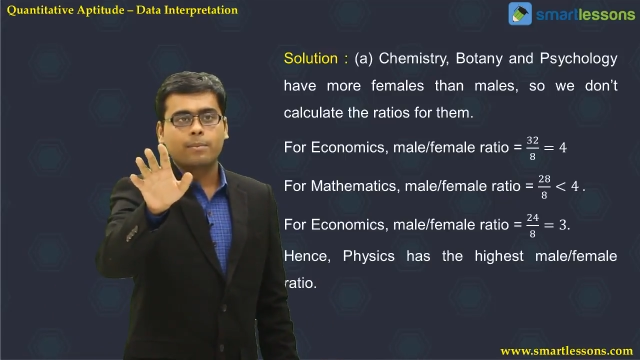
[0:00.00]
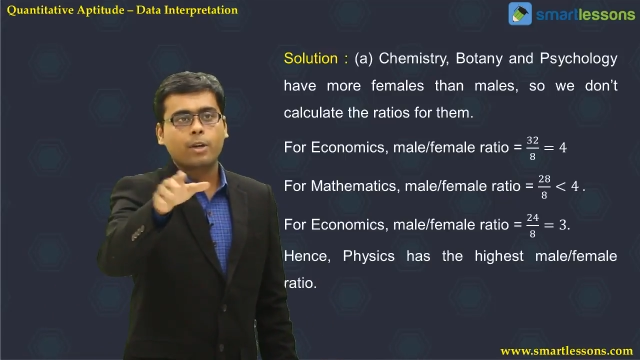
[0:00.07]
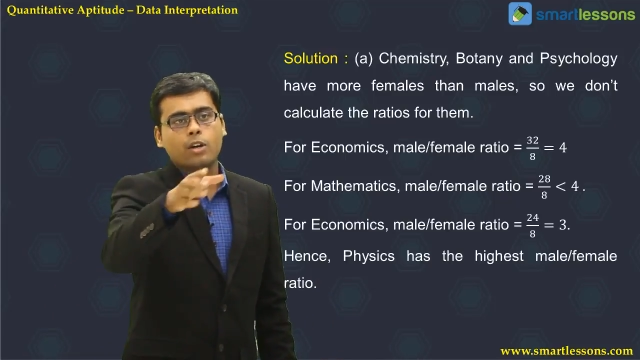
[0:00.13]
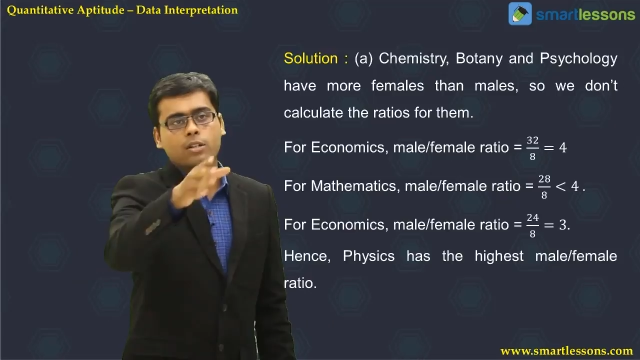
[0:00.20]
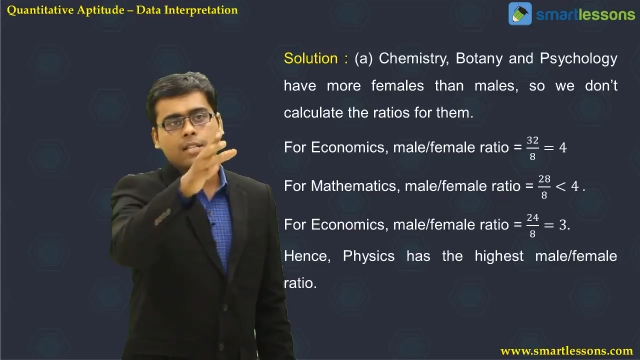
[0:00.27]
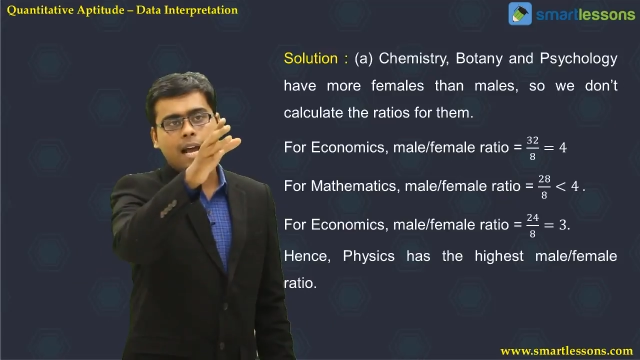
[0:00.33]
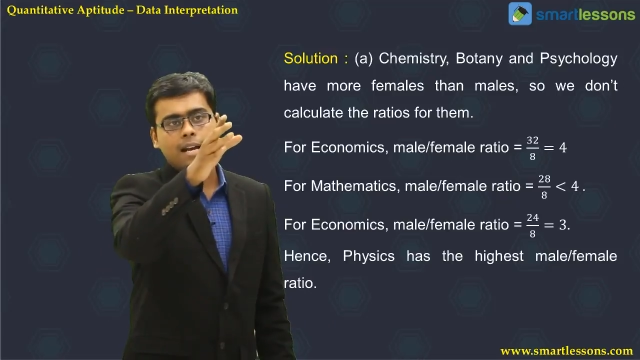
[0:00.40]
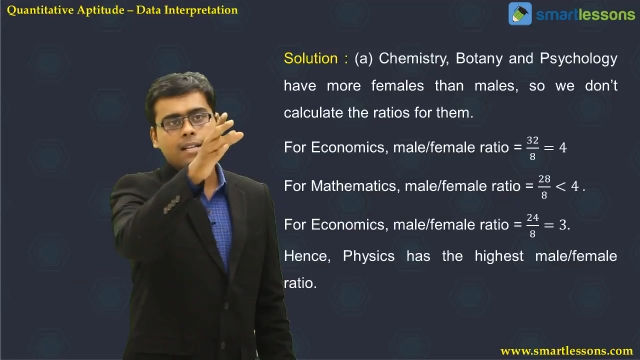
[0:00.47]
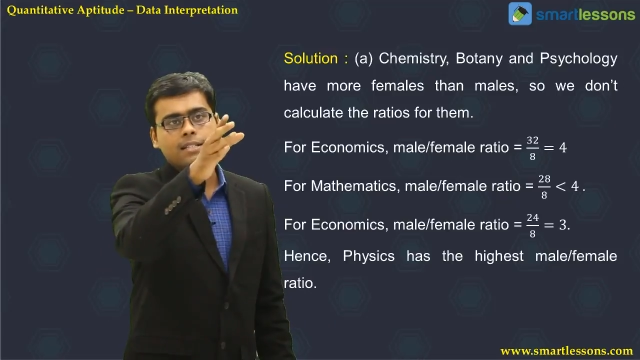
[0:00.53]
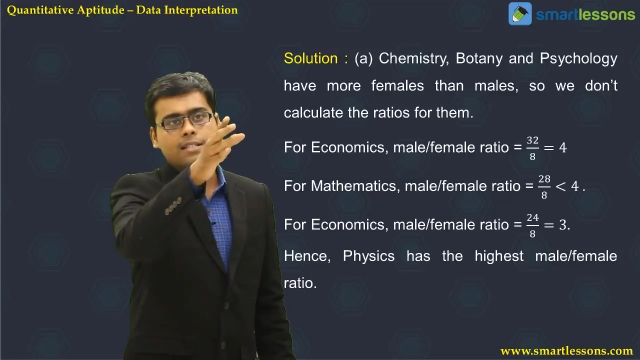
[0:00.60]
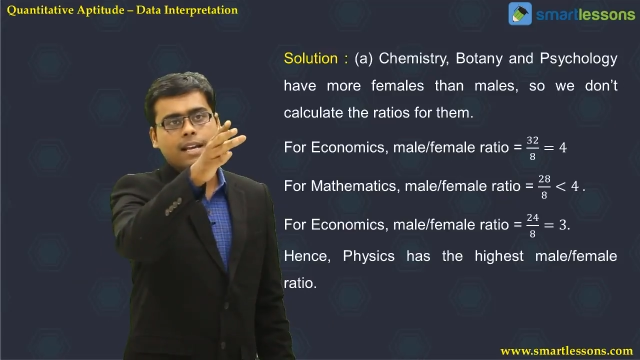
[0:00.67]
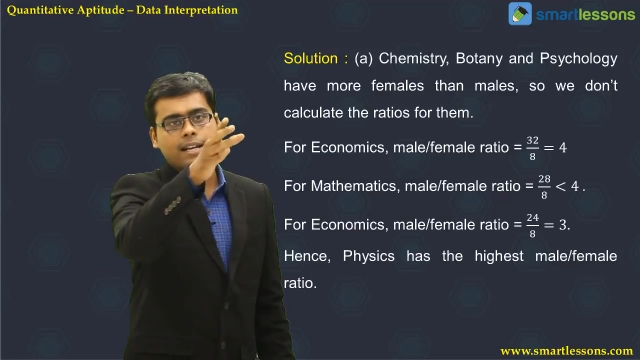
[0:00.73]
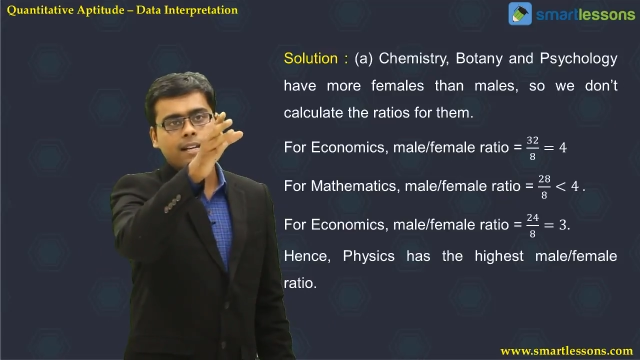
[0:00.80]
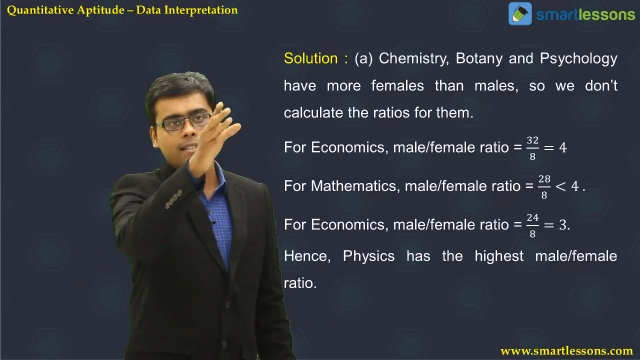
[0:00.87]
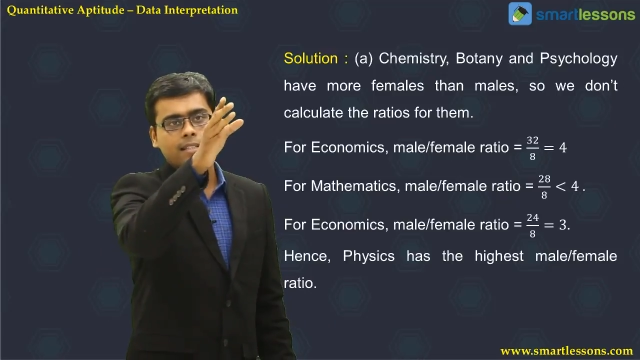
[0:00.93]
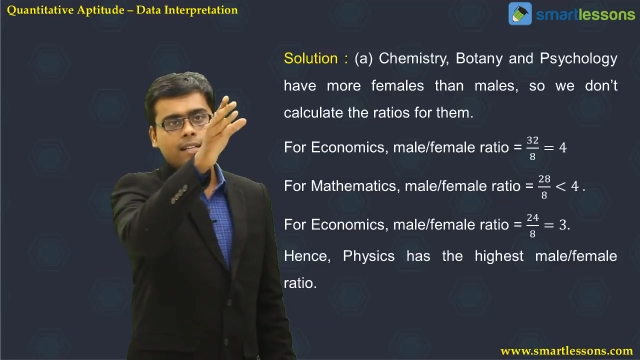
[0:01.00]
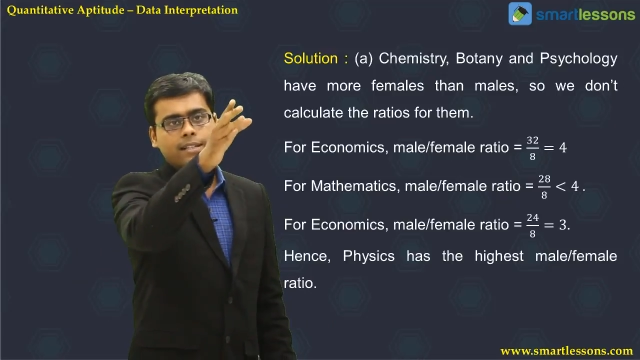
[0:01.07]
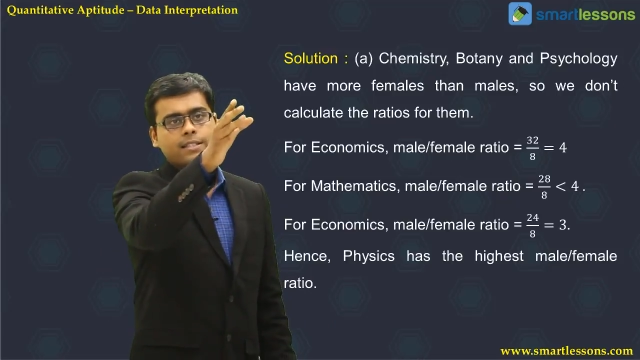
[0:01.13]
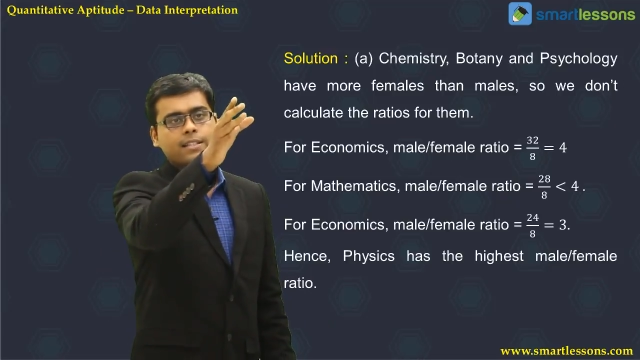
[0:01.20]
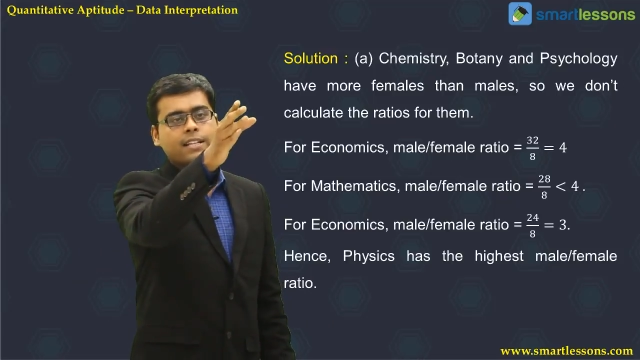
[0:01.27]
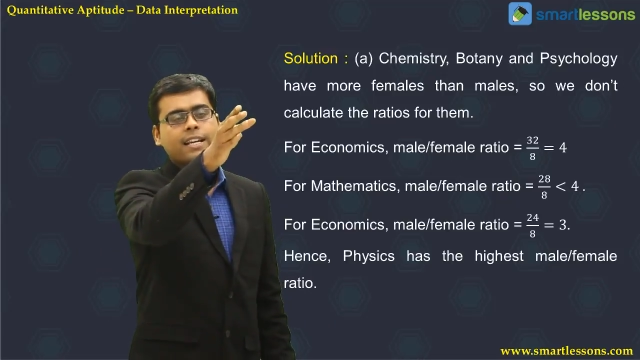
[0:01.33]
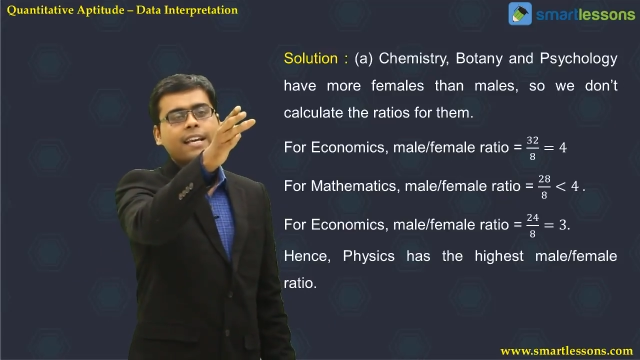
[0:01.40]
because that
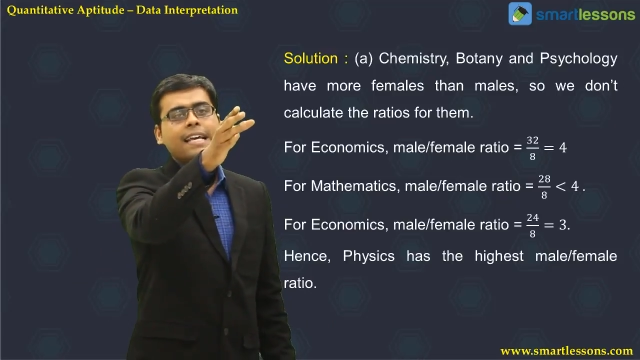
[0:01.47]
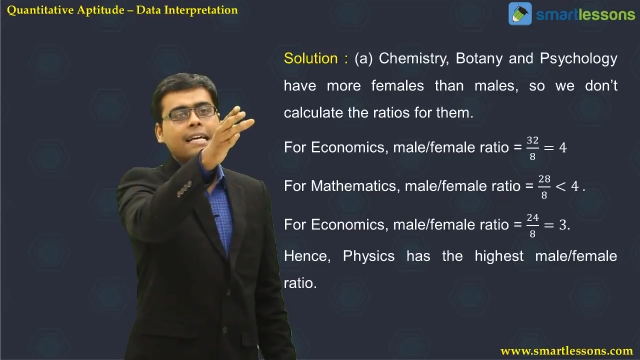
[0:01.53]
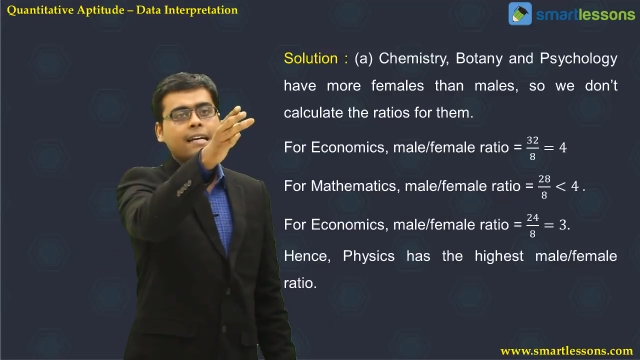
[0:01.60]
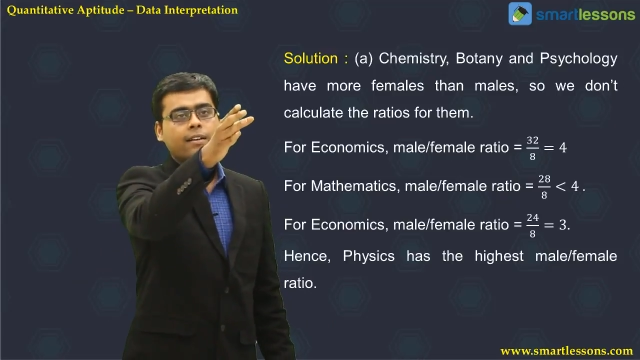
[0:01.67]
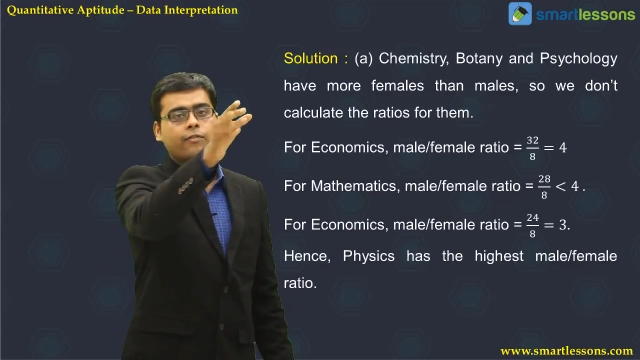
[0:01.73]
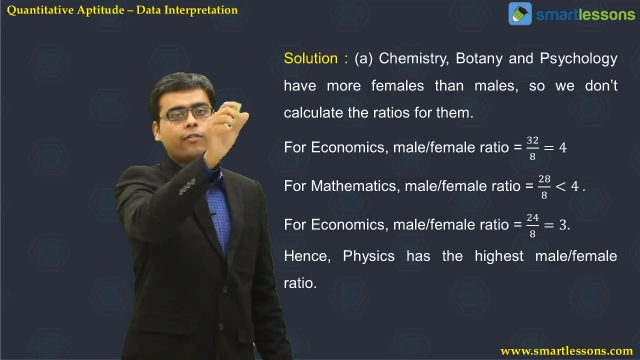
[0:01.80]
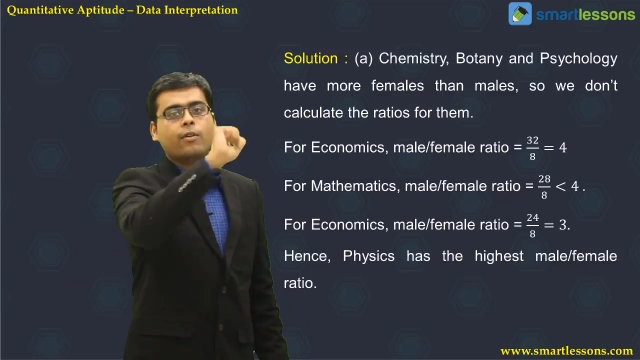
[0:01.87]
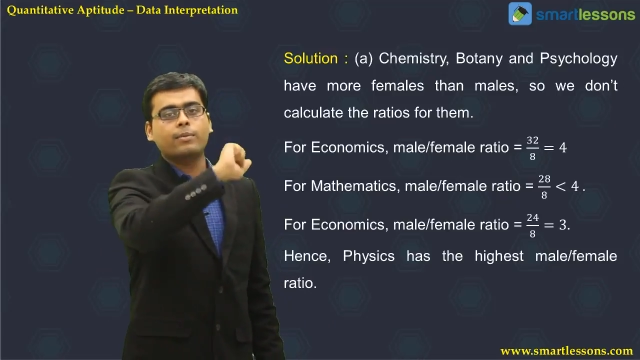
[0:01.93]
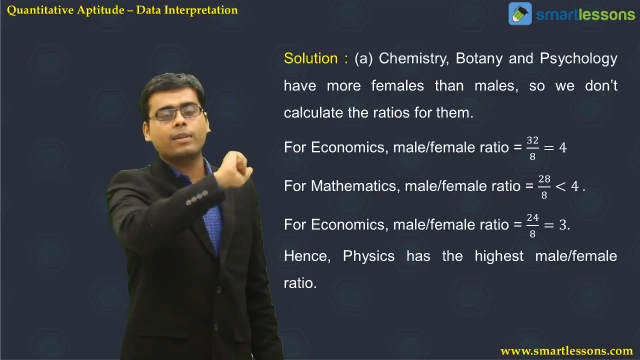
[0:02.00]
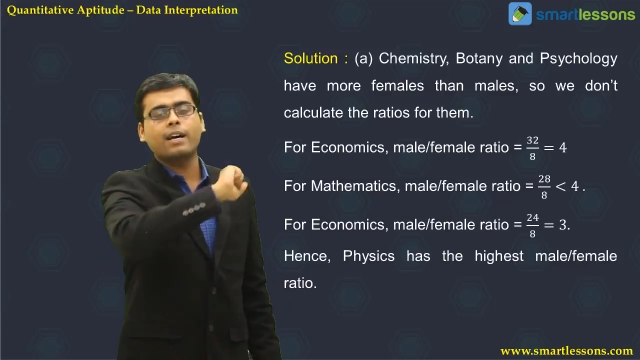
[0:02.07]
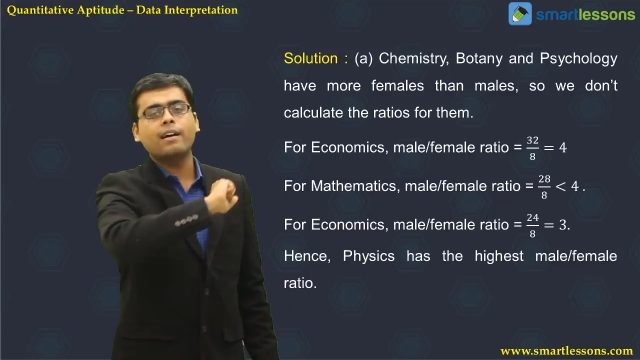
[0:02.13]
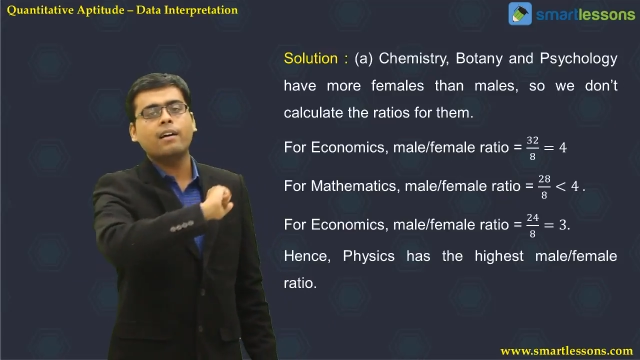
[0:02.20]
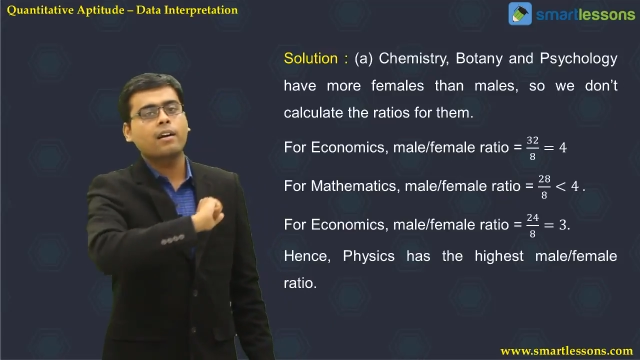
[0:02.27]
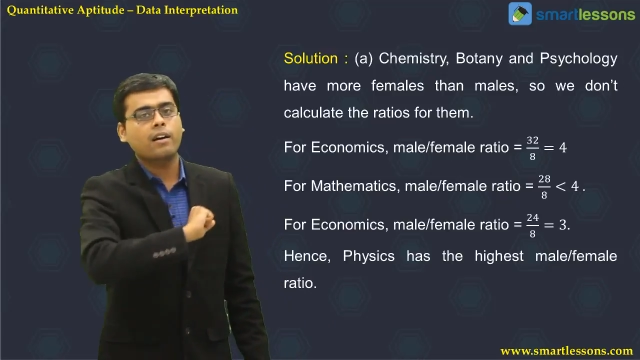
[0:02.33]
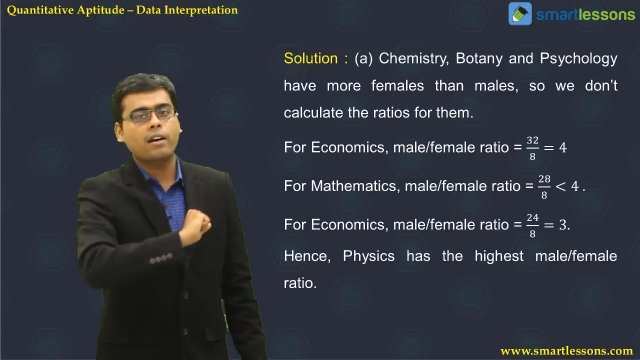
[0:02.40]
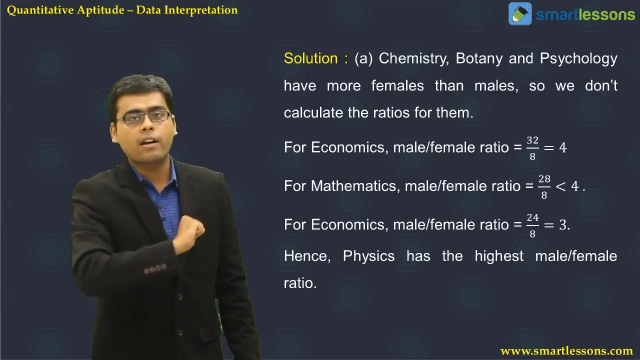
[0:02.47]
is clear from the